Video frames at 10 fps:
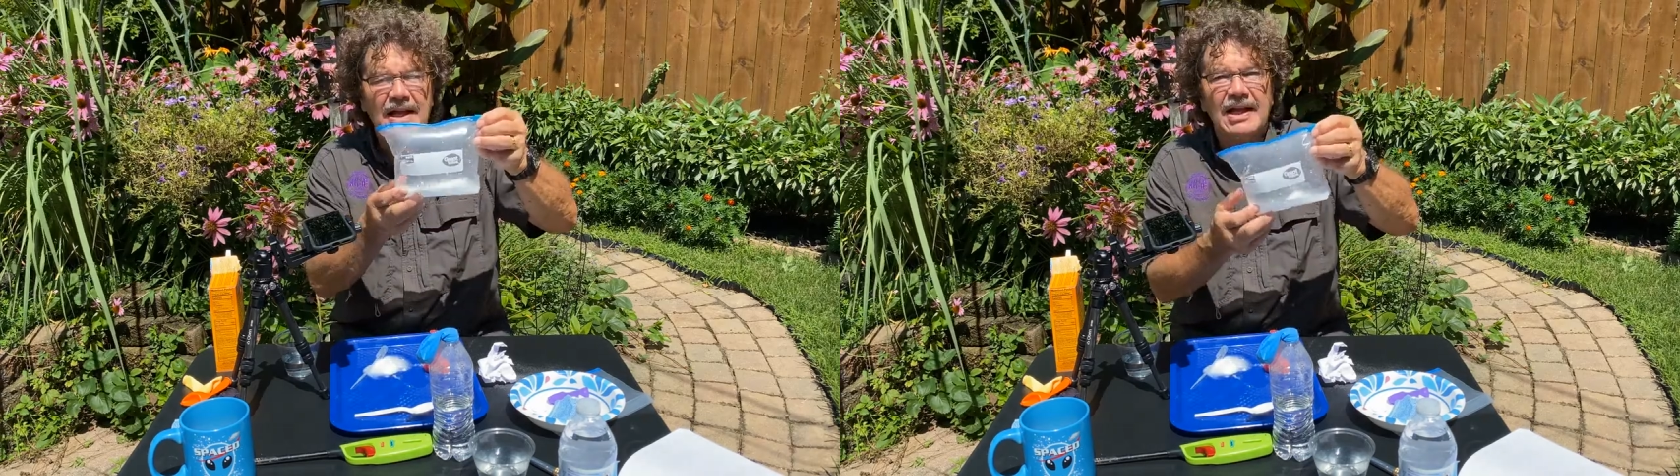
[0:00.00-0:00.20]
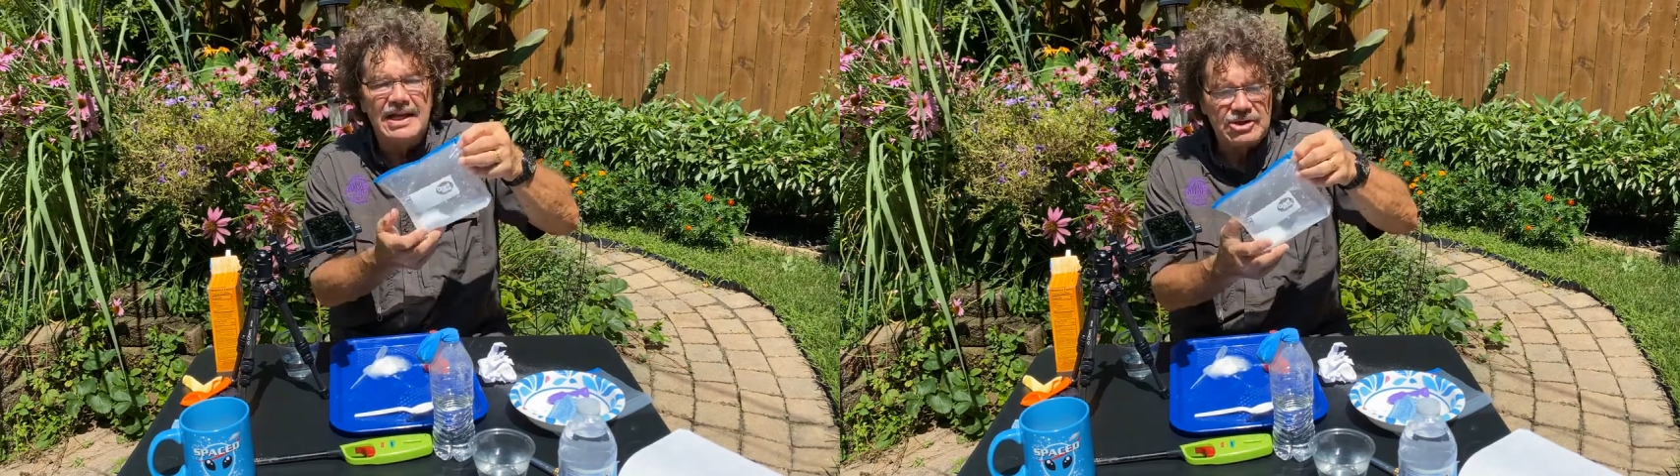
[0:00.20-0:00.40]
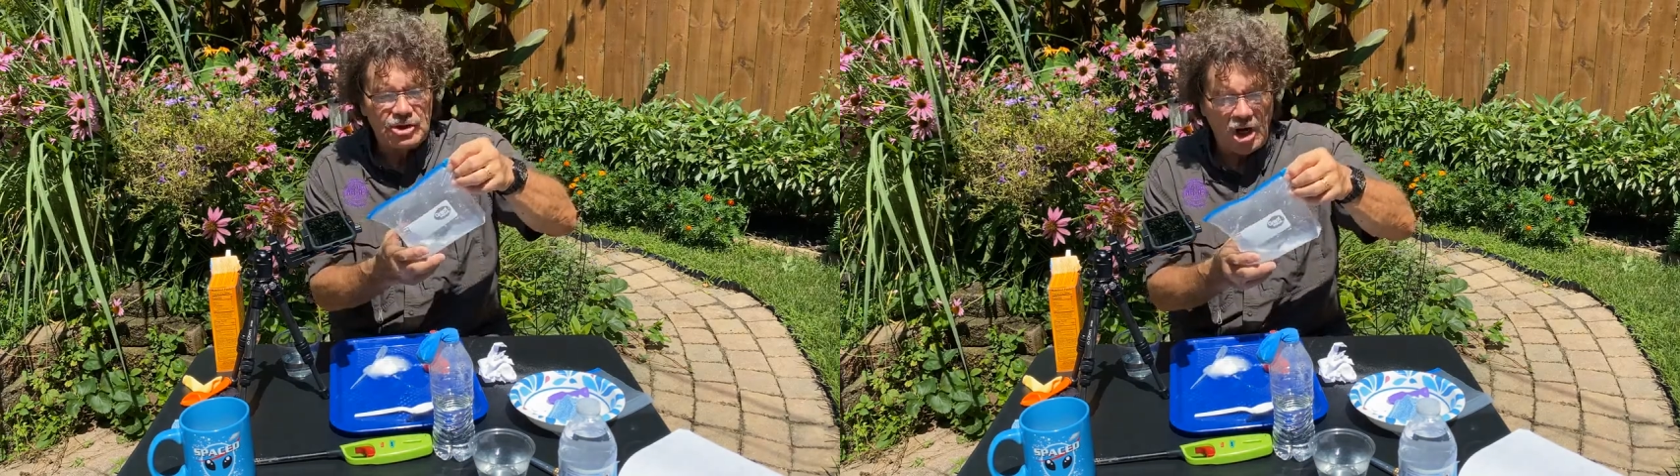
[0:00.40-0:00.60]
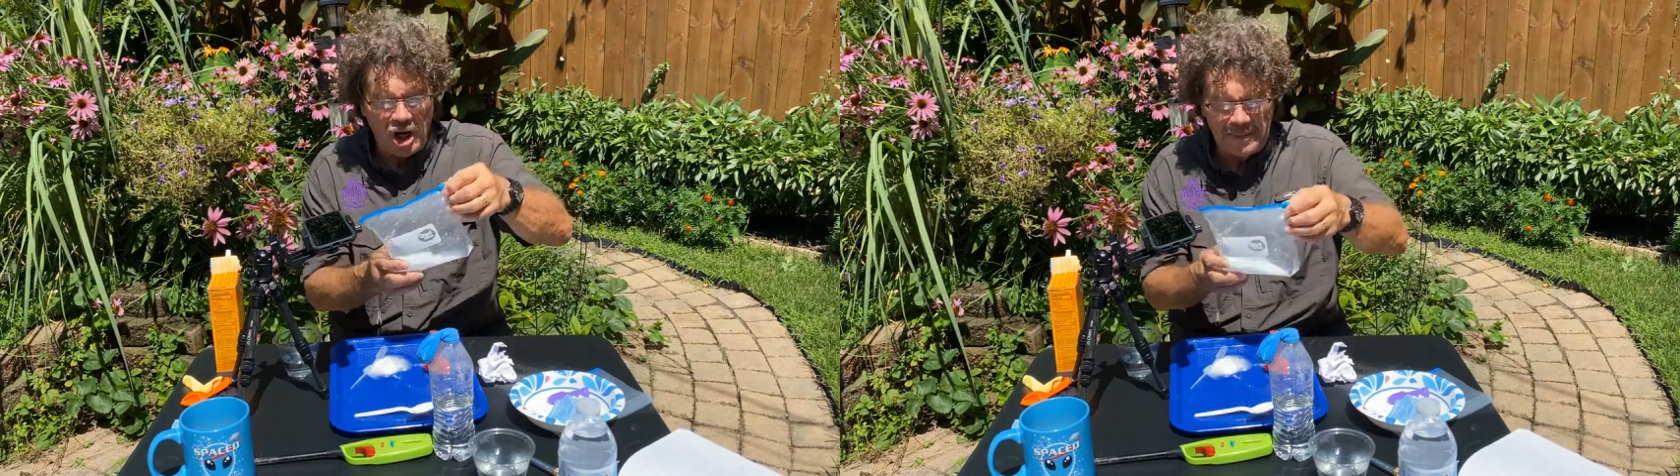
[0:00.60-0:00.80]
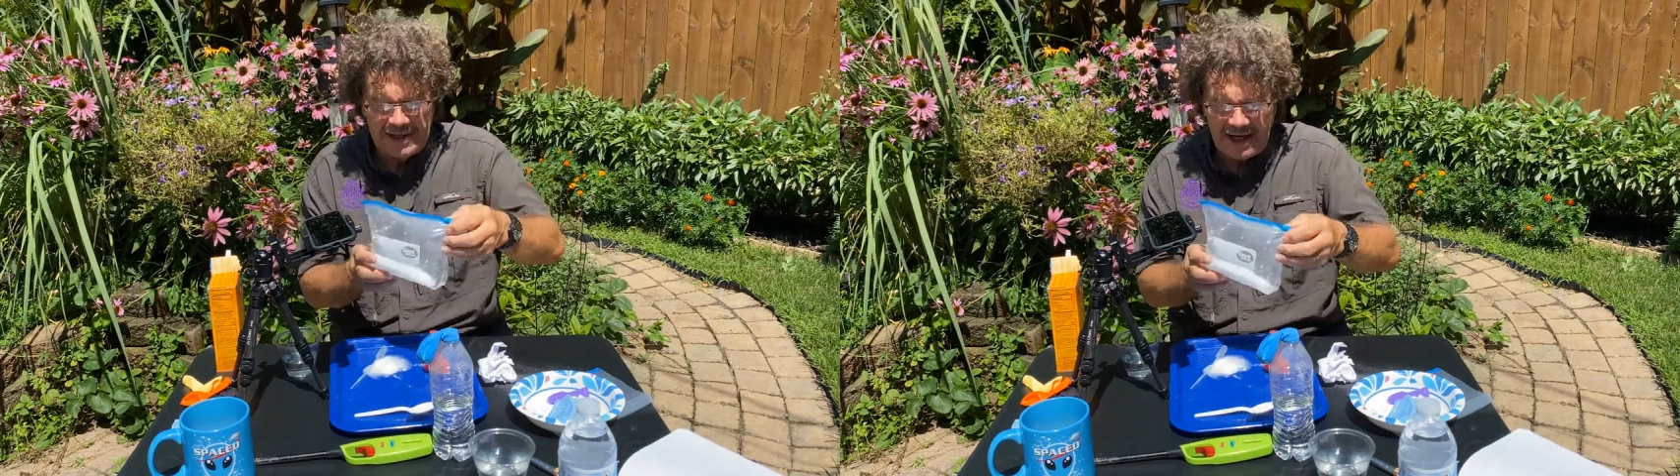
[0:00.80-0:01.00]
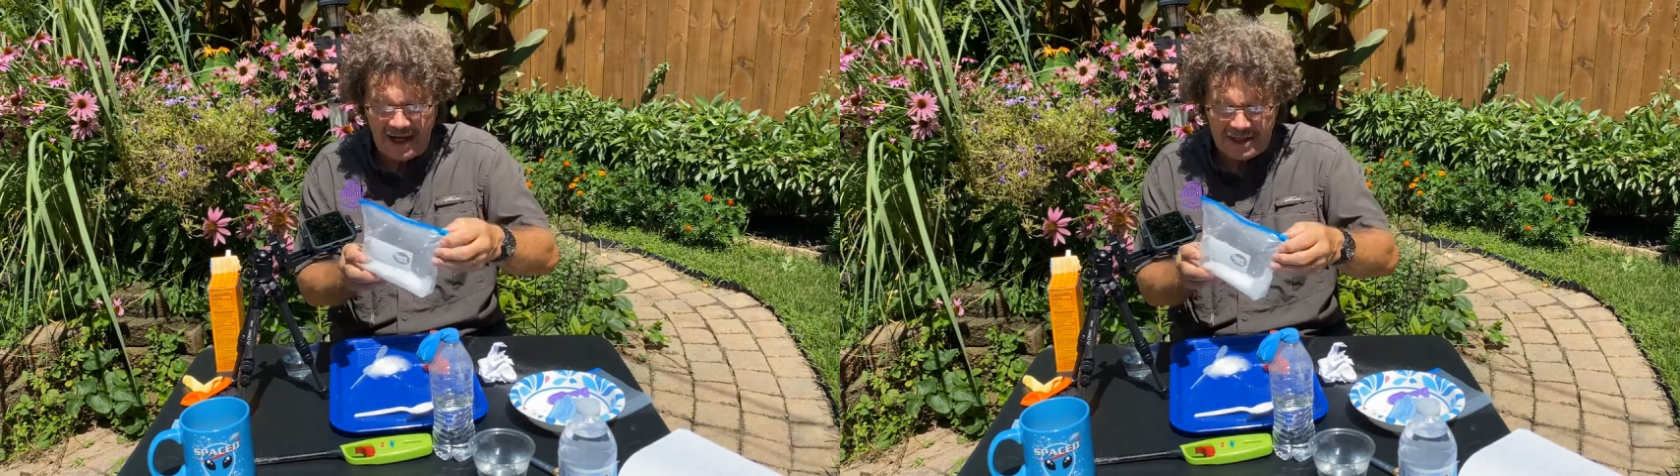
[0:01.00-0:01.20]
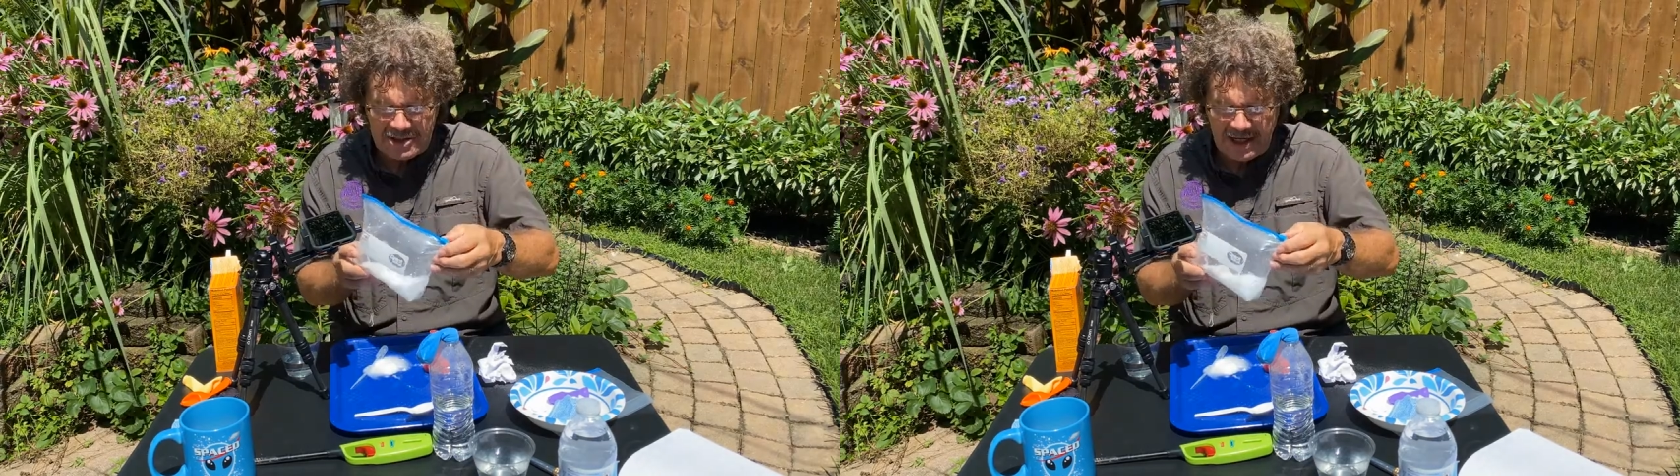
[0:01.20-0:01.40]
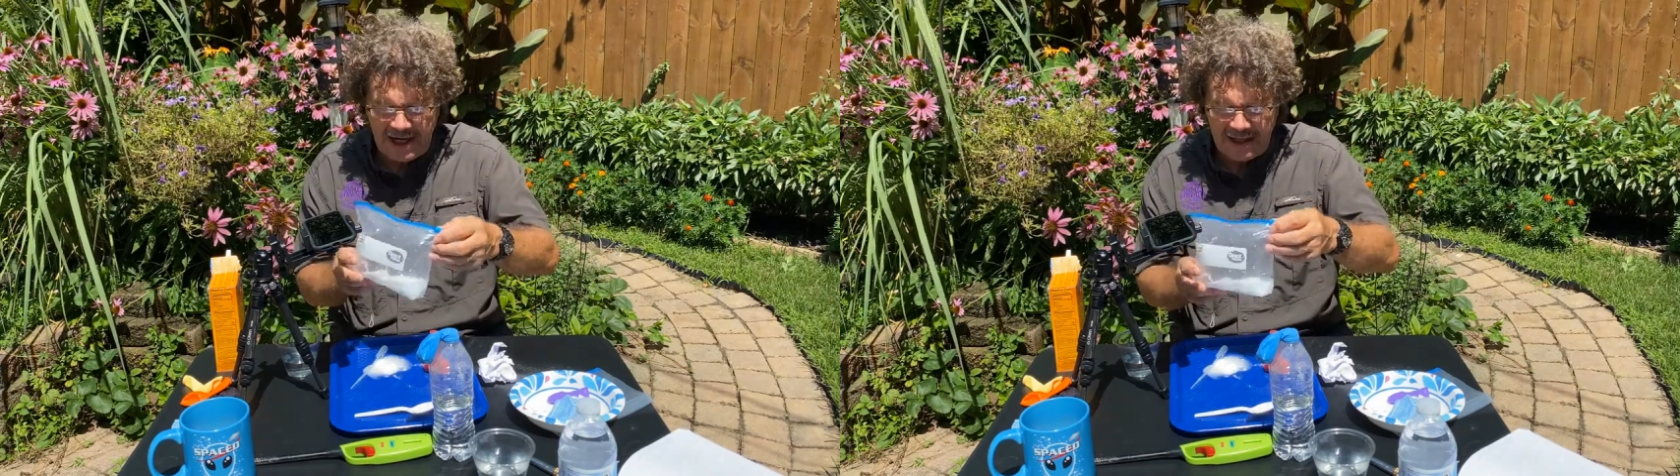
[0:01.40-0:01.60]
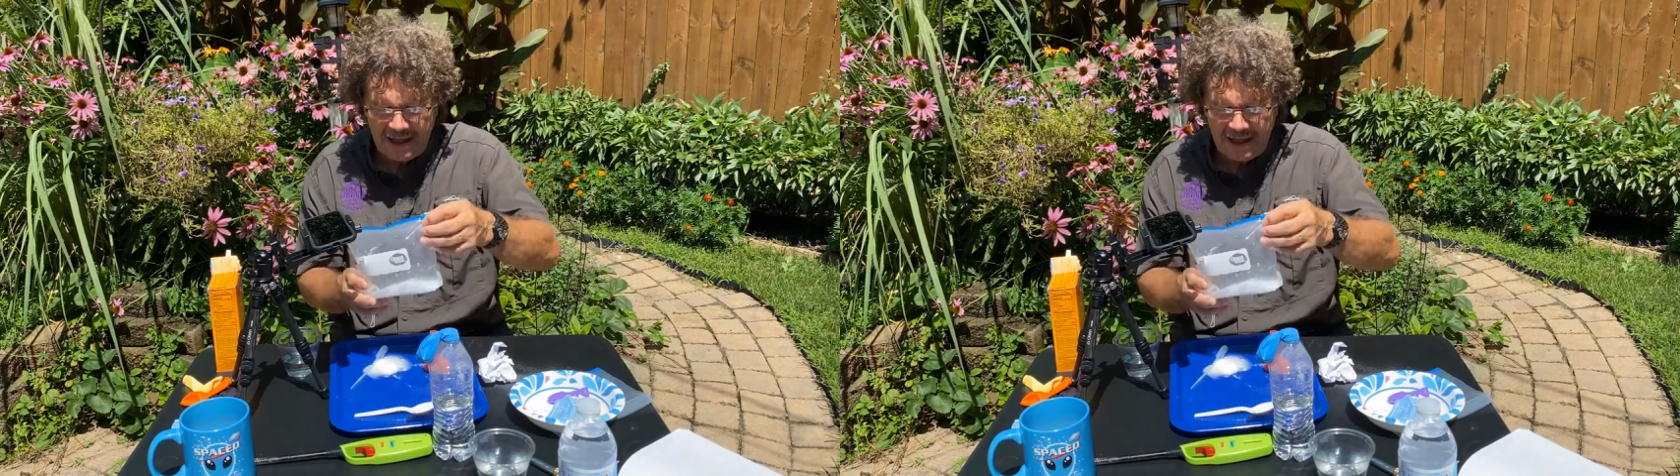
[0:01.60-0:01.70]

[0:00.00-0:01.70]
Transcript: is carbon dioxide.